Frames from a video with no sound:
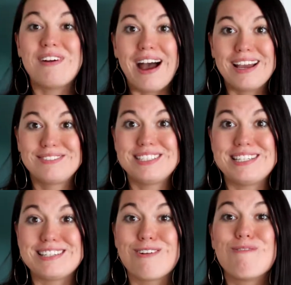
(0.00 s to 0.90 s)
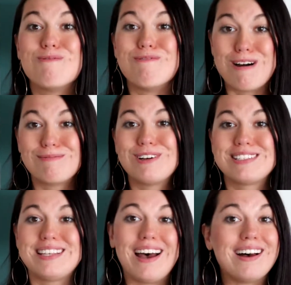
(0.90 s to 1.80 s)
I have to eat one more
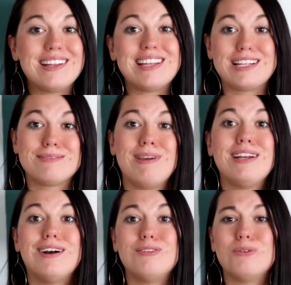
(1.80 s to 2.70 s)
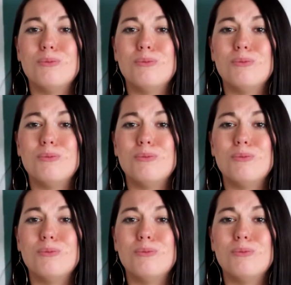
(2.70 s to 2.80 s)
salad that's made of